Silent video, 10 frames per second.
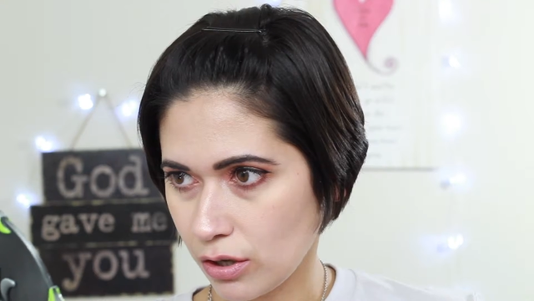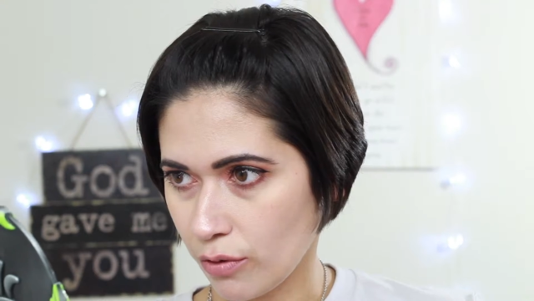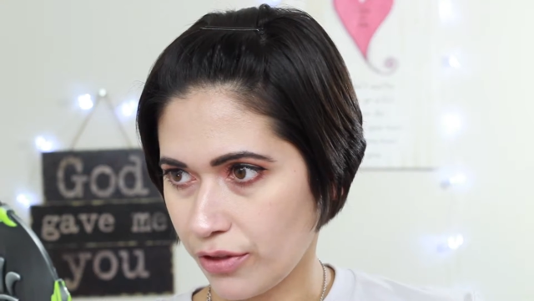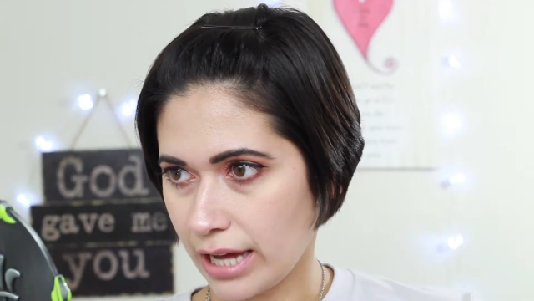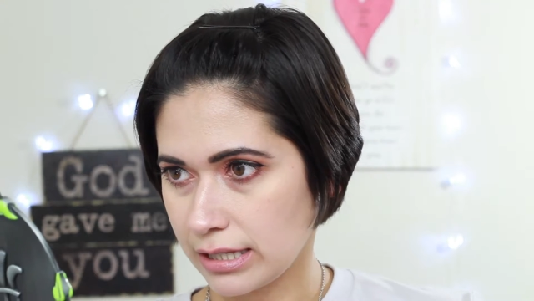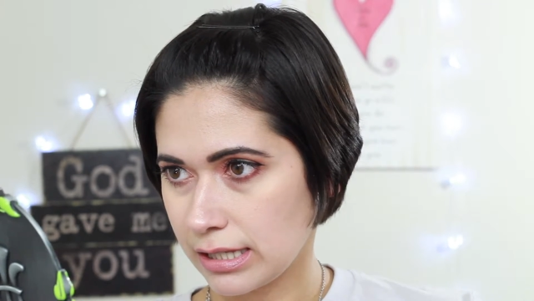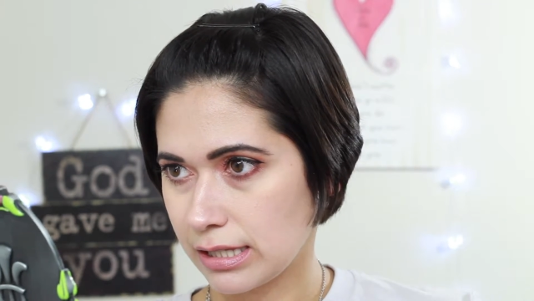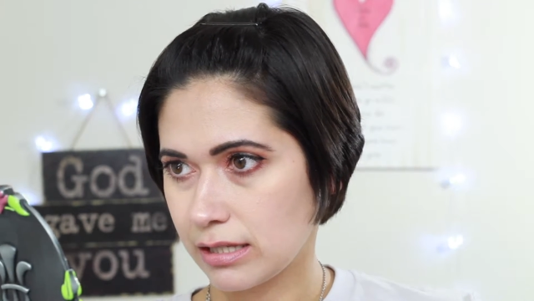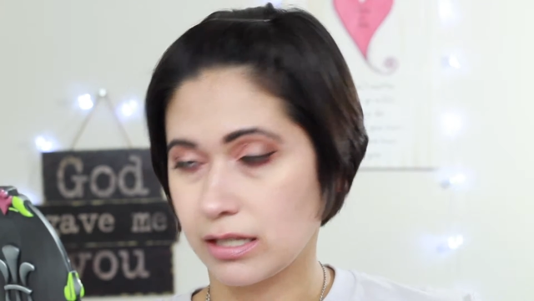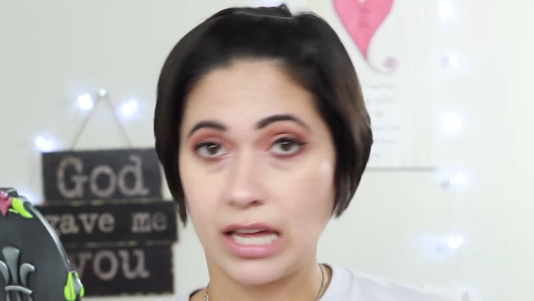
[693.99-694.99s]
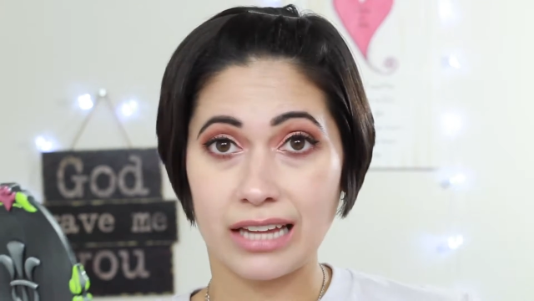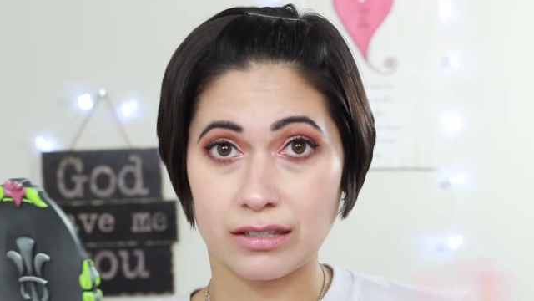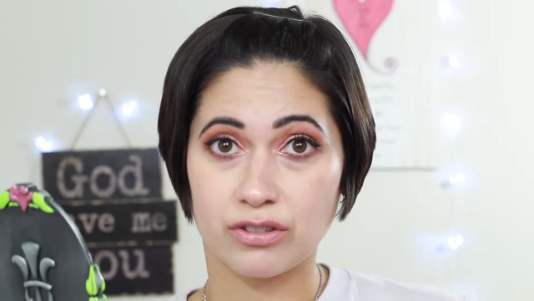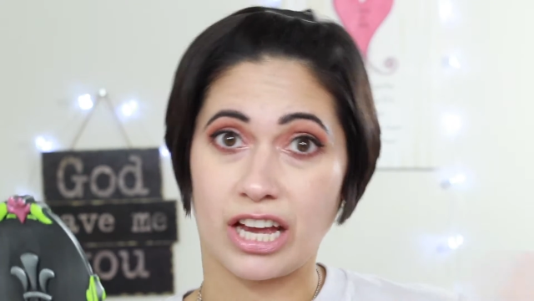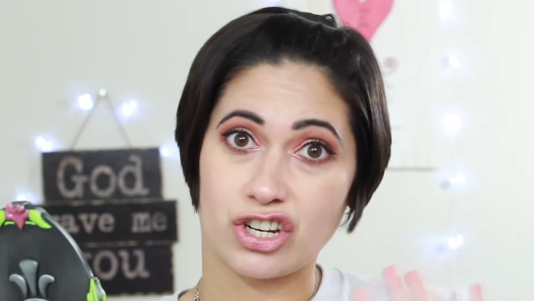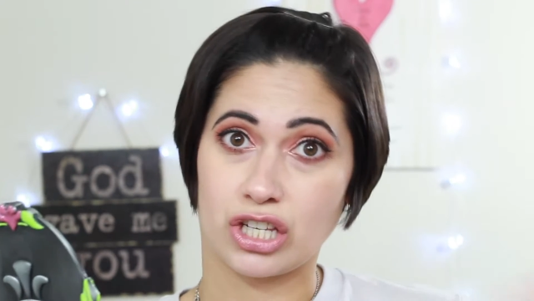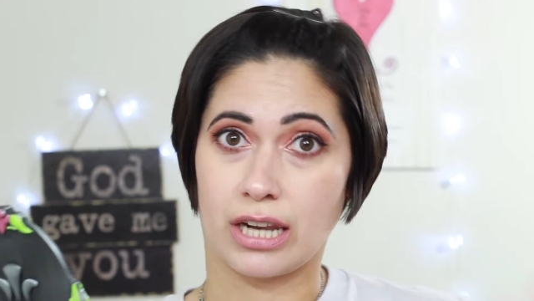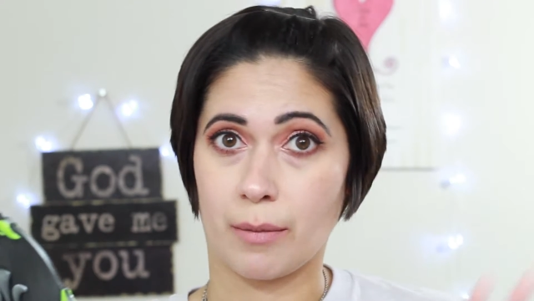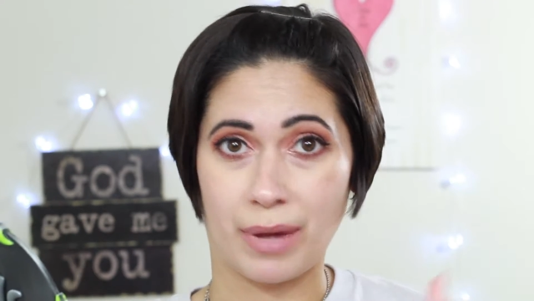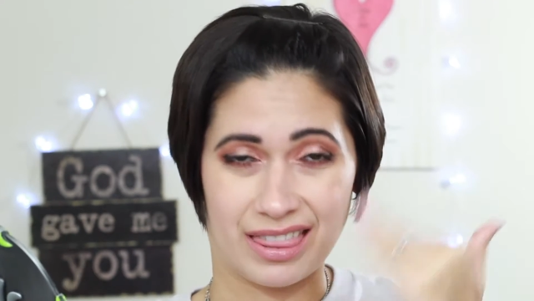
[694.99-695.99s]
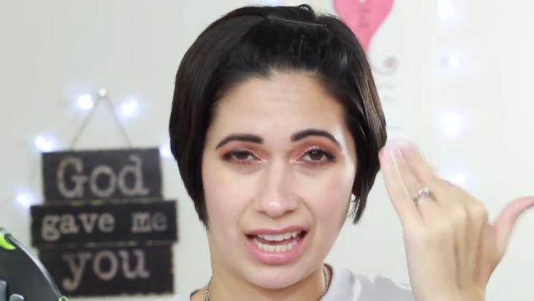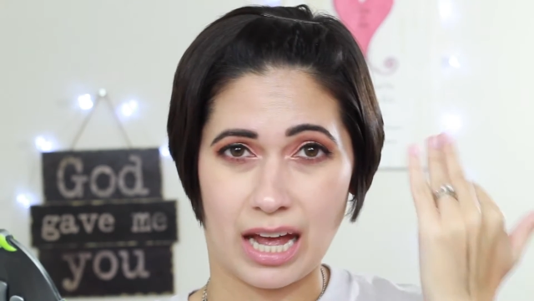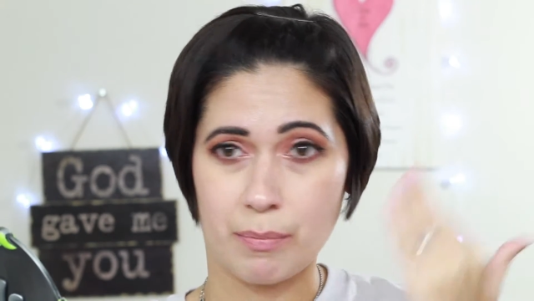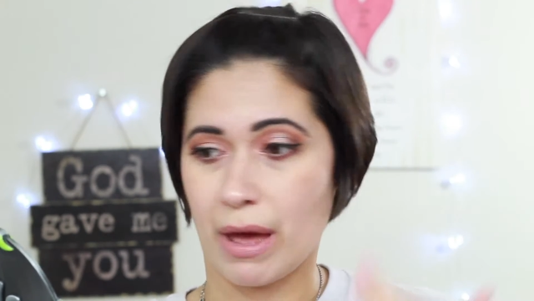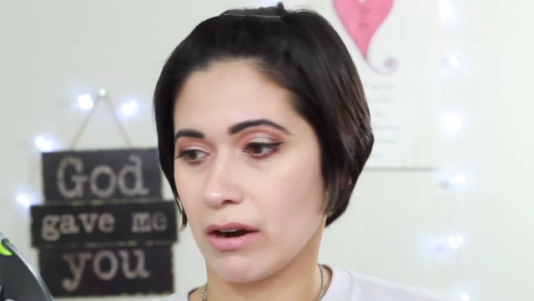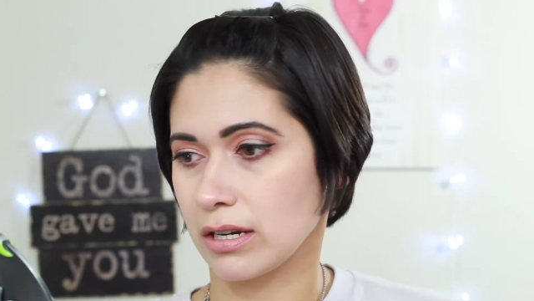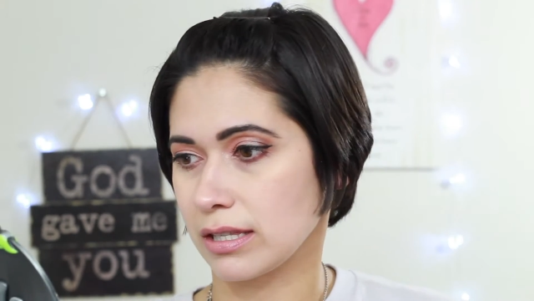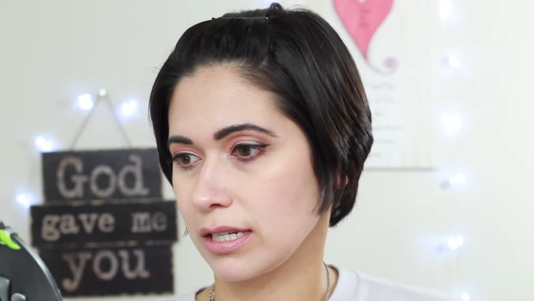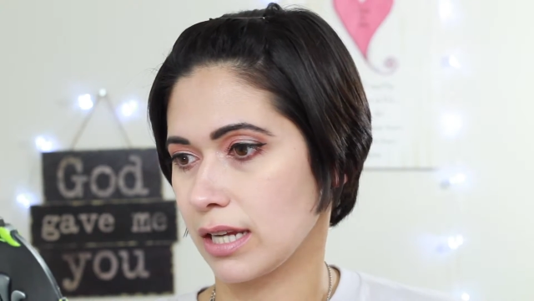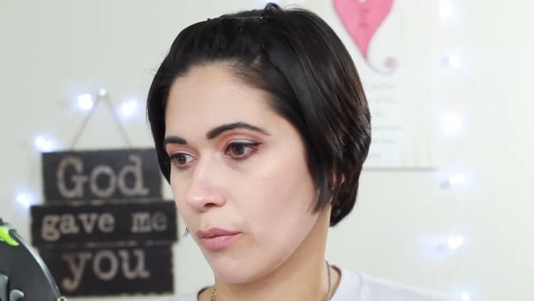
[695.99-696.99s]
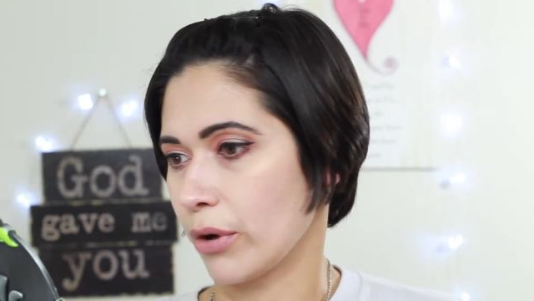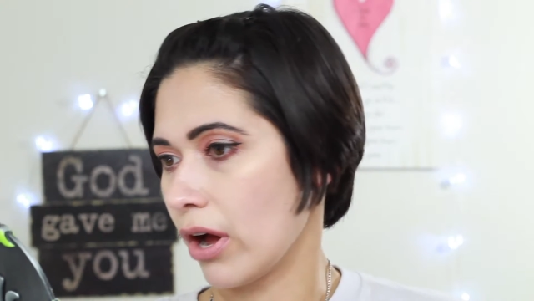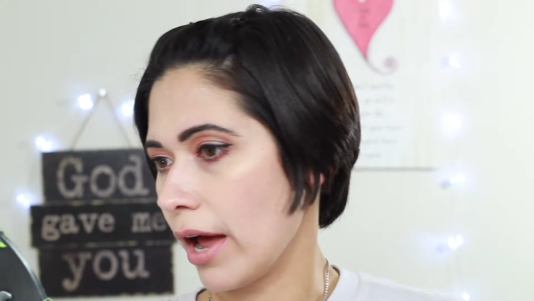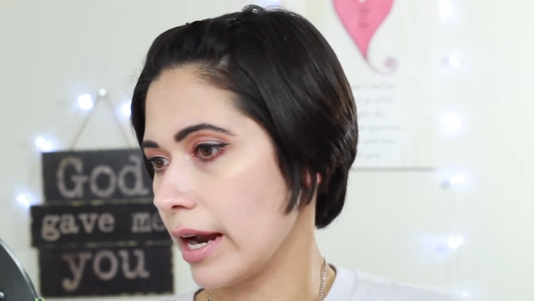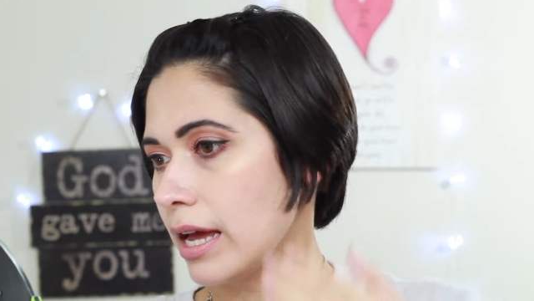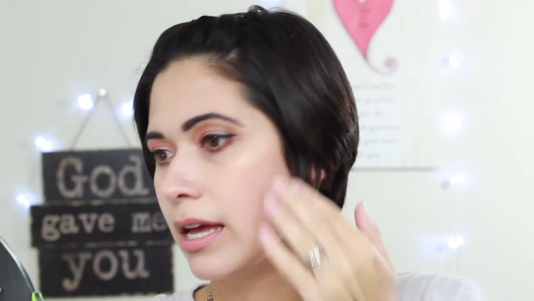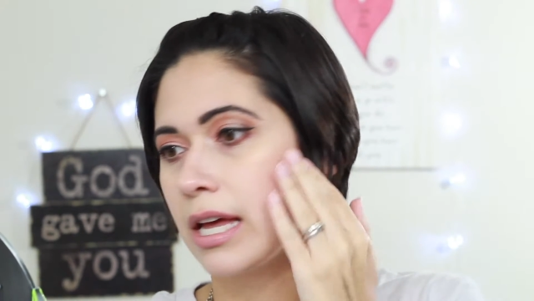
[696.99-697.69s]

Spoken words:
So that's actually not bad. That got better as the day went on.